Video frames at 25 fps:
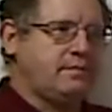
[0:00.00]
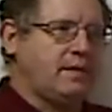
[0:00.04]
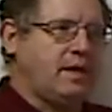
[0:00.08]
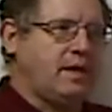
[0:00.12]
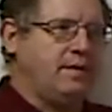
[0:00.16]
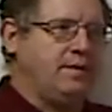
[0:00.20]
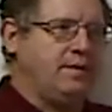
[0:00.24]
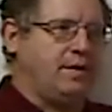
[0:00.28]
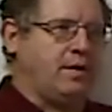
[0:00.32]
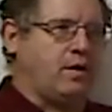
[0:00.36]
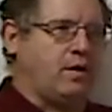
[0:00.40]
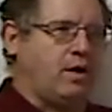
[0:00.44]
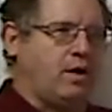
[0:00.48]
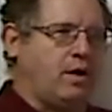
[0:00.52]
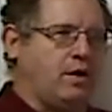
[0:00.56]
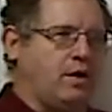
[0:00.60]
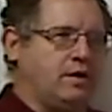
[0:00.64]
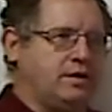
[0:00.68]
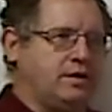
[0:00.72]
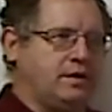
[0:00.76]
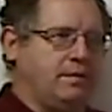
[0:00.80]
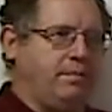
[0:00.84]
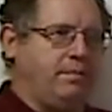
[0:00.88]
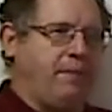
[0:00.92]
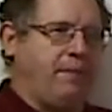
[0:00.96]
There are
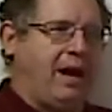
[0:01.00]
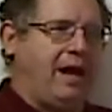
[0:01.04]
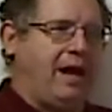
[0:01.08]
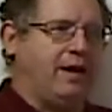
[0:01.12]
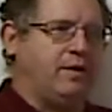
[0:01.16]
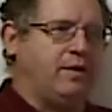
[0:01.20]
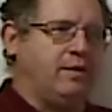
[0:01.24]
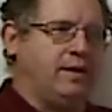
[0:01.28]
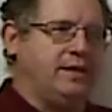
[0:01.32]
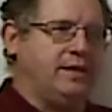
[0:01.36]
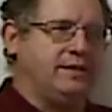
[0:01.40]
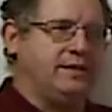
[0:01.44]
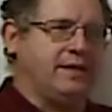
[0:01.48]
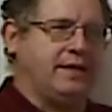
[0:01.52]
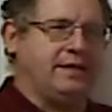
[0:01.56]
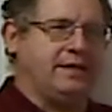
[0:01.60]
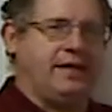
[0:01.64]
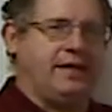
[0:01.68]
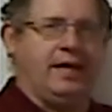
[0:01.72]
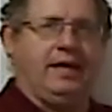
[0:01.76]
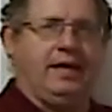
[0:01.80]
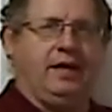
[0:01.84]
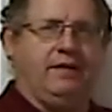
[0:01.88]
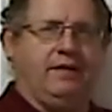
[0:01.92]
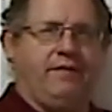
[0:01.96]
some batteries that
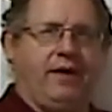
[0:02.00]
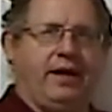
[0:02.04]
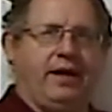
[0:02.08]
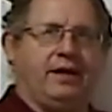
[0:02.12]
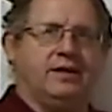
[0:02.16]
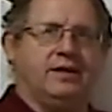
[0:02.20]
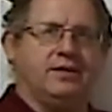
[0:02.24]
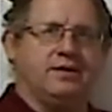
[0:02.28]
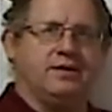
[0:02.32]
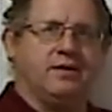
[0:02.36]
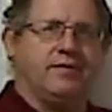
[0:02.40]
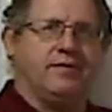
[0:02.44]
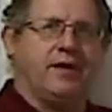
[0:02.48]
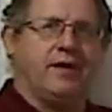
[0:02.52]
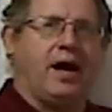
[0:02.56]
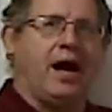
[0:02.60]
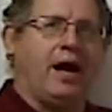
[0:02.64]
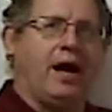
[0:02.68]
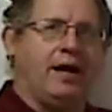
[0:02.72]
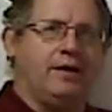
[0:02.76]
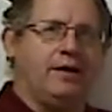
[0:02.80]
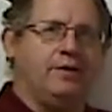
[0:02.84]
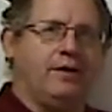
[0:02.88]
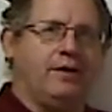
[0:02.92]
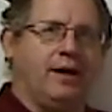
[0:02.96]
take advantage of the
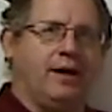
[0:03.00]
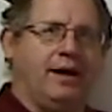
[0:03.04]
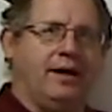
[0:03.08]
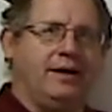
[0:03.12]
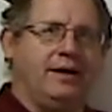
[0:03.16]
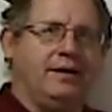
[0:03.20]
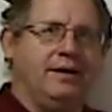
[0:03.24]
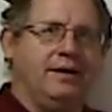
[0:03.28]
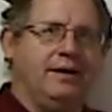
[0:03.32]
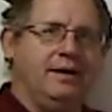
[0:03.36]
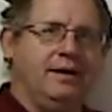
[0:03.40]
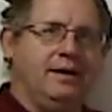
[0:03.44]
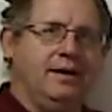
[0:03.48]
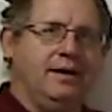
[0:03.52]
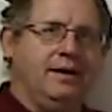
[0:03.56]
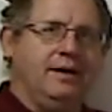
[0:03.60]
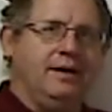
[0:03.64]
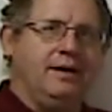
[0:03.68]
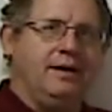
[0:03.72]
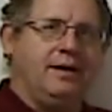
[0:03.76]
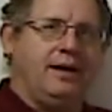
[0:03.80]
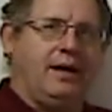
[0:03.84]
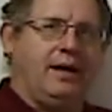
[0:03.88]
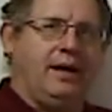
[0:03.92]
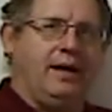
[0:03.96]
hydride,
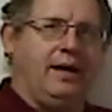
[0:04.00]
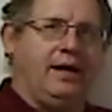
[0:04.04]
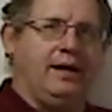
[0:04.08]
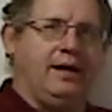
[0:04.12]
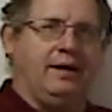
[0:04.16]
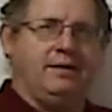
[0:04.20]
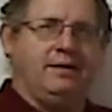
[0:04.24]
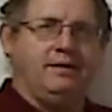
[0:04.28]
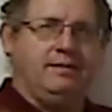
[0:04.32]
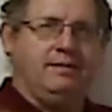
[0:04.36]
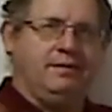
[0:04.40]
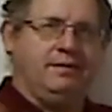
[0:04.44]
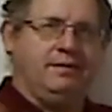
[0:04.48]
and